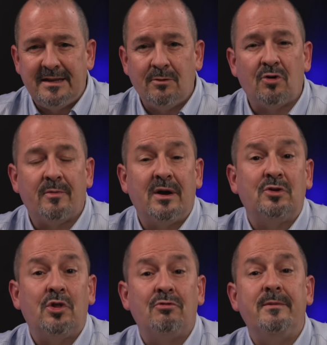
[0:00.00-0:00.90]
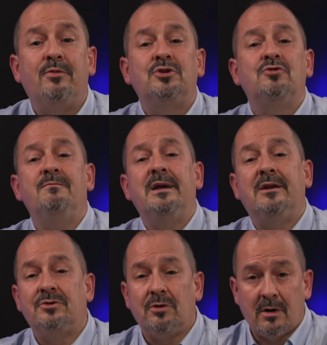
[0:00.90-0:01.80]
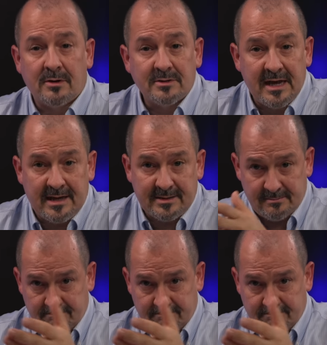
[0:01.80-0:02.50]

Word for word: They were about $3.2 billion, as